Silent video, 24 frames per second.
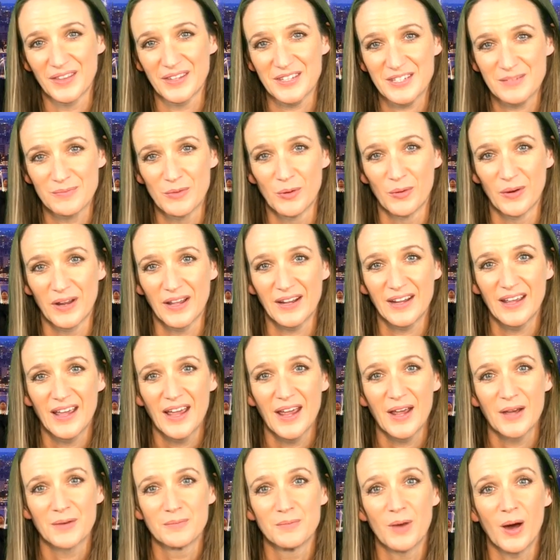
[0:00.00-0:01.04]
this morning
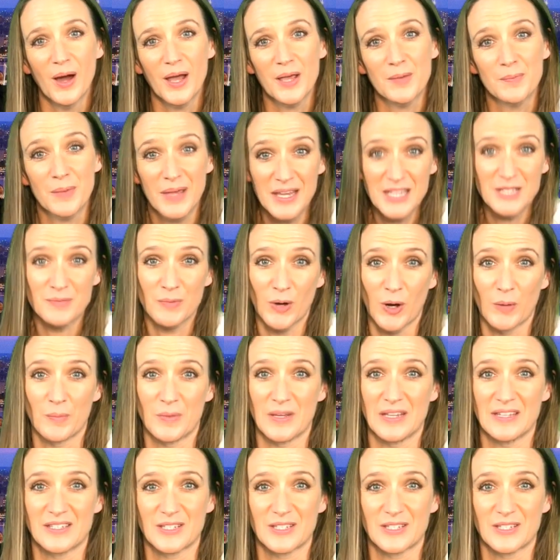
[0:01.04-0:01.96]
my peace poppy.